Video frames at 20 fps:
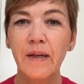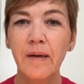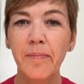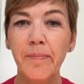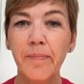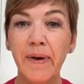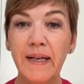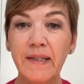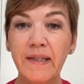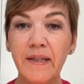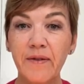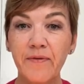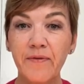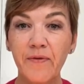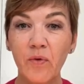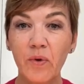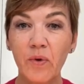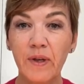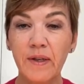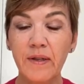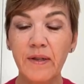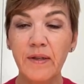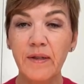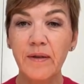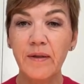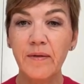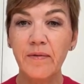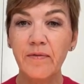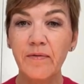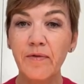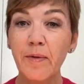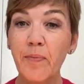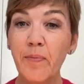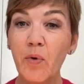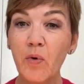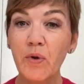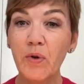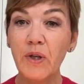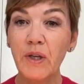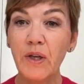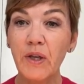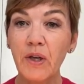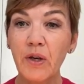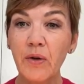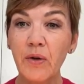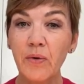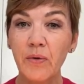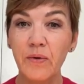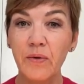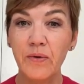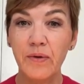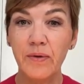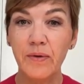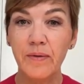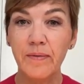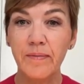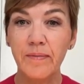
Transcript: Passive voice, reporting news.